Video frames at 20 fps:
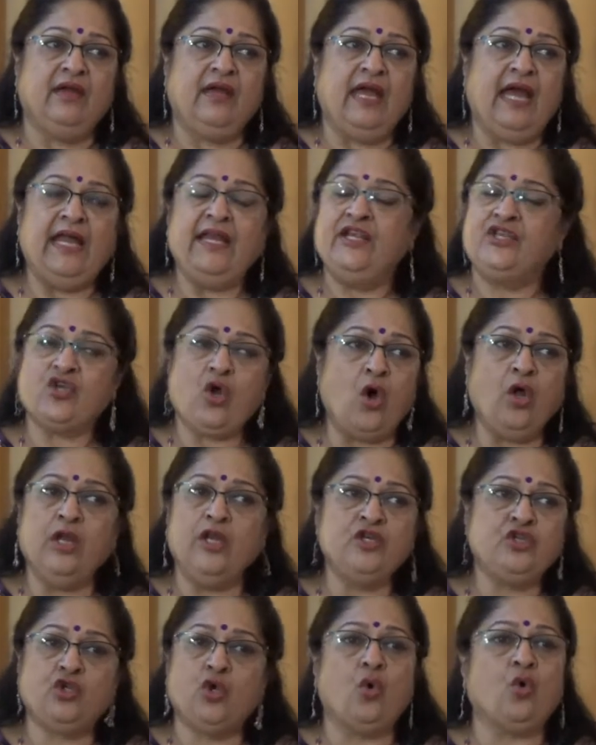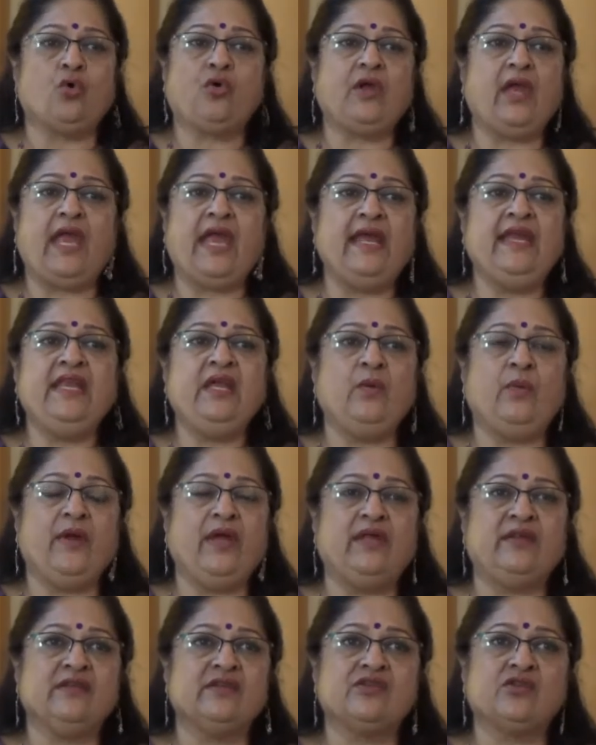And it's all a joke anyway.
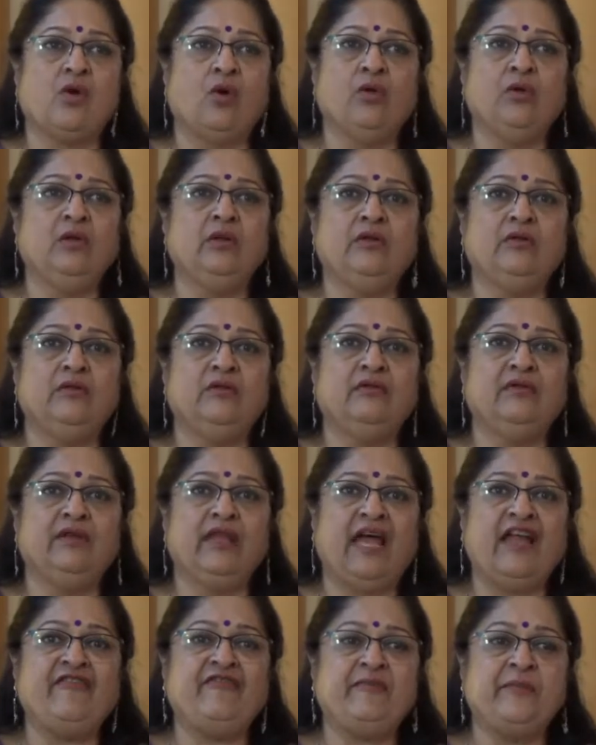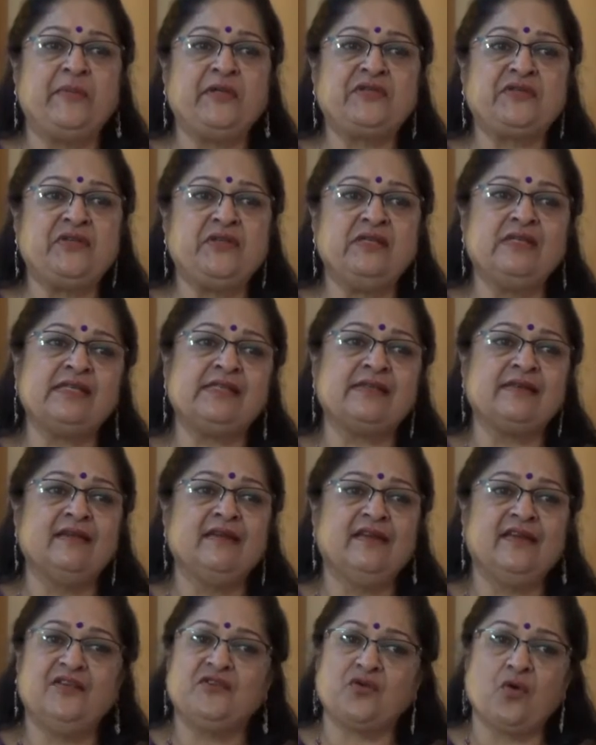This whole life business,
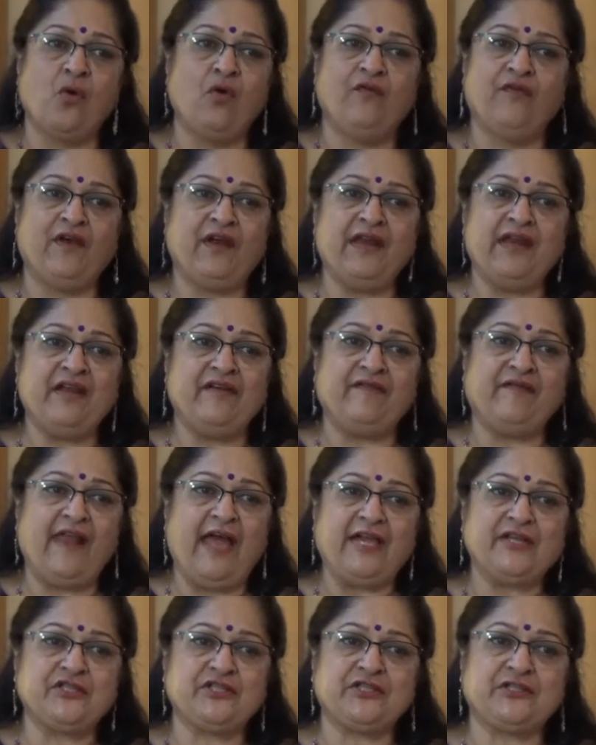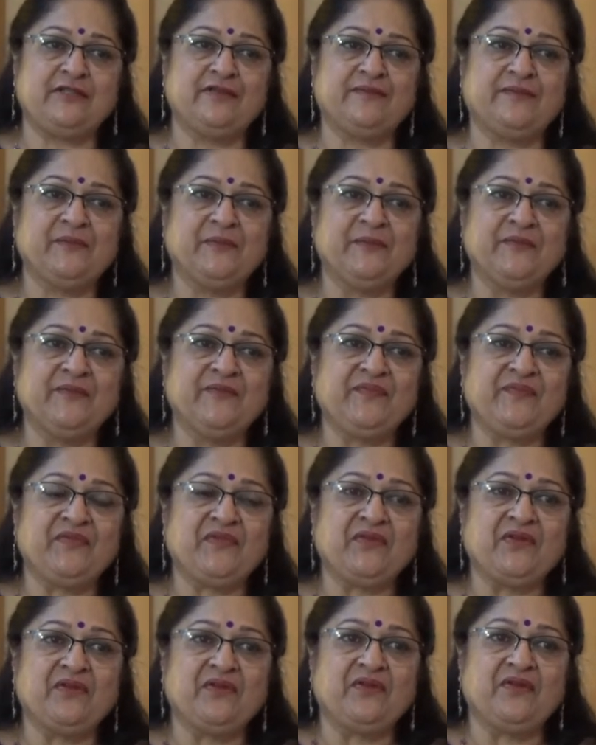it's over in a flash.
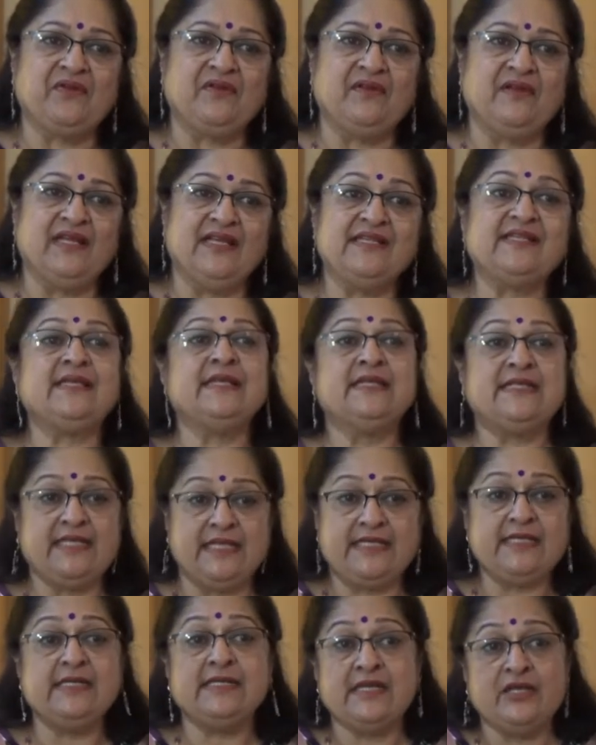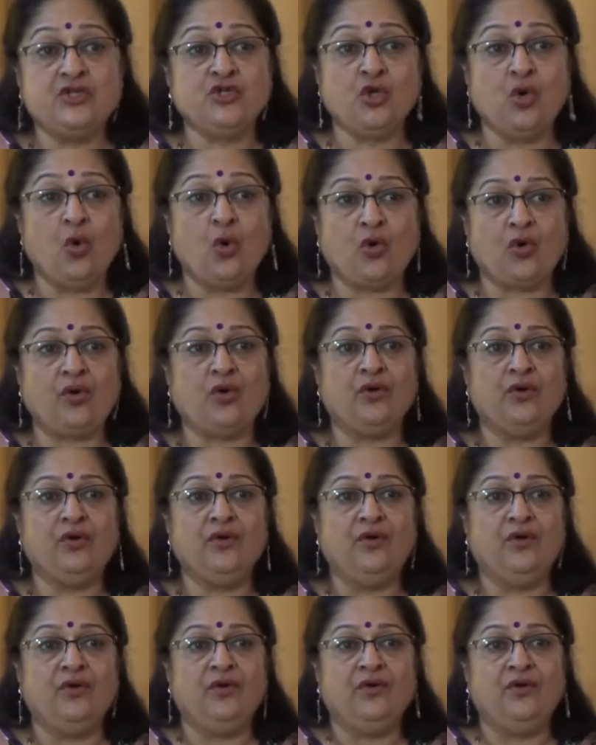And since it is a joke,
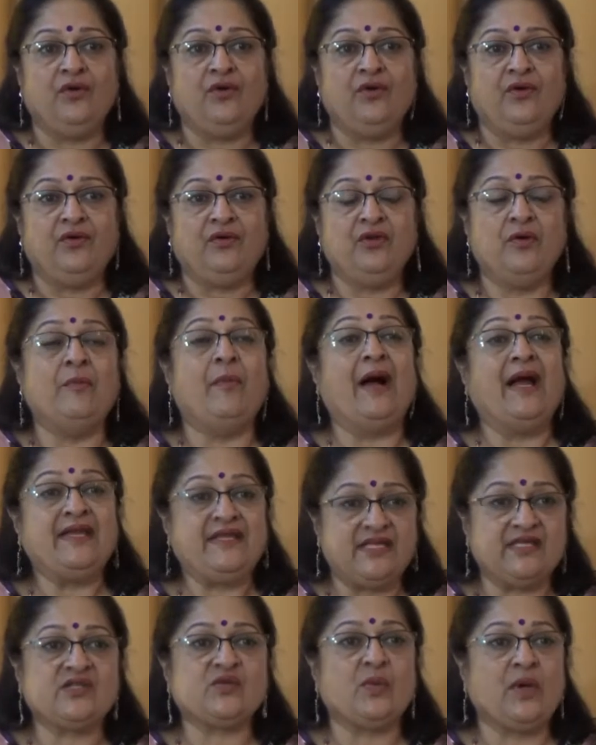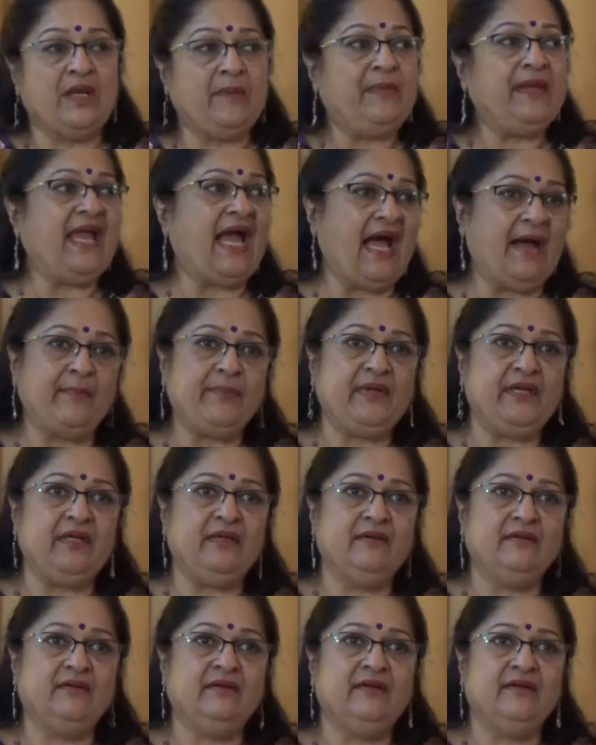you might as well be happy.
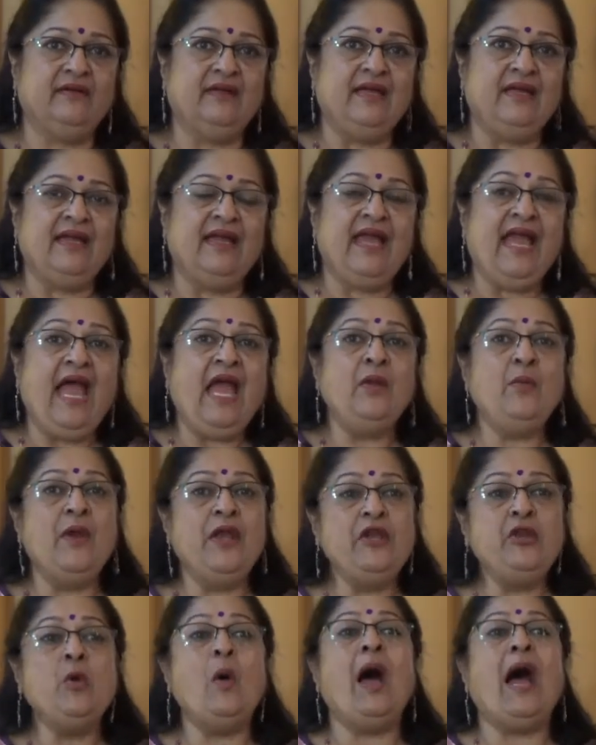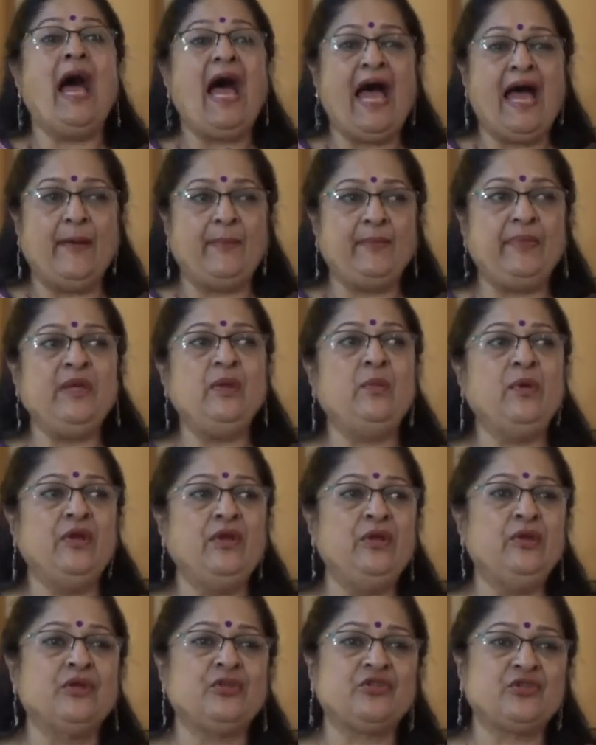And when you are happy, when
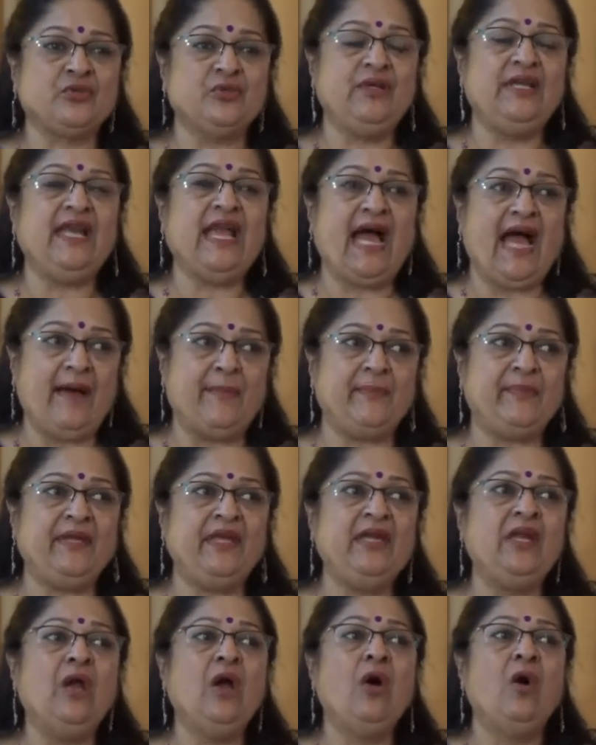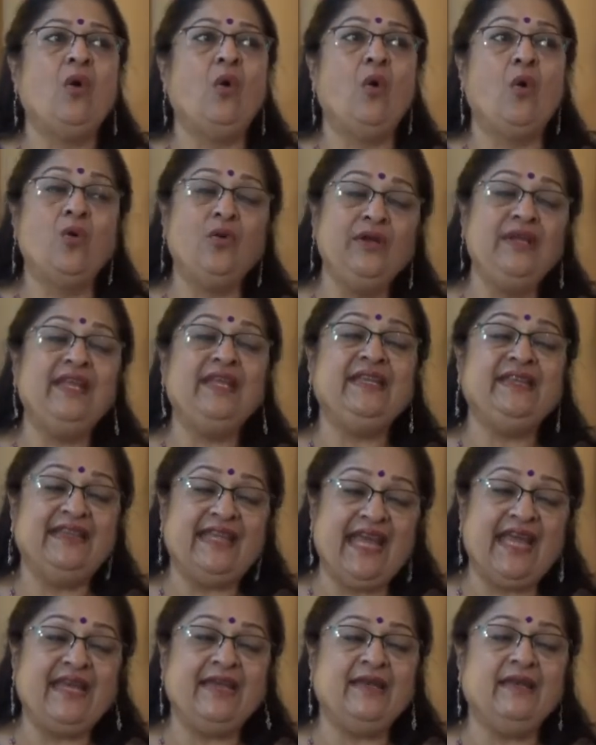you're truly happy, only
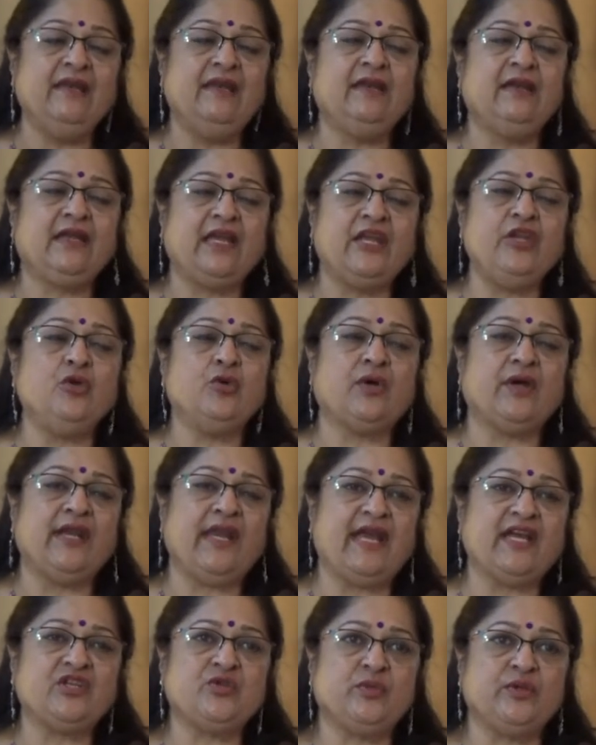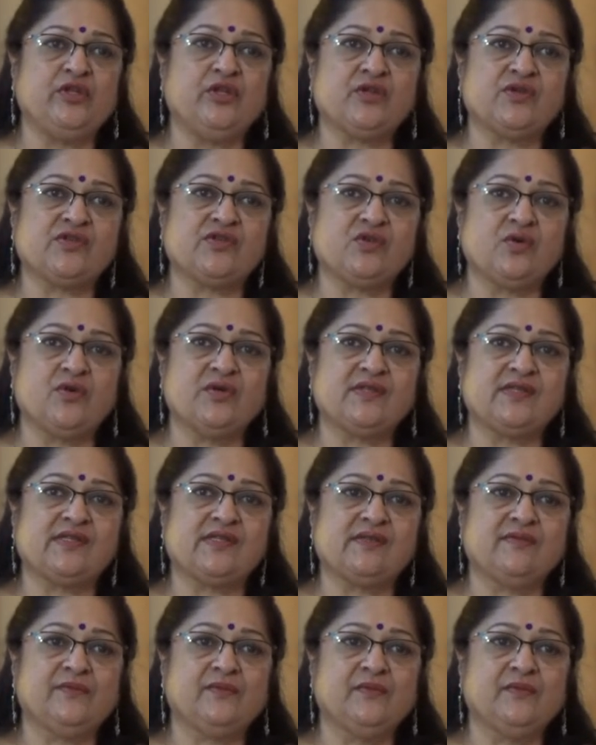then can you connect with your source.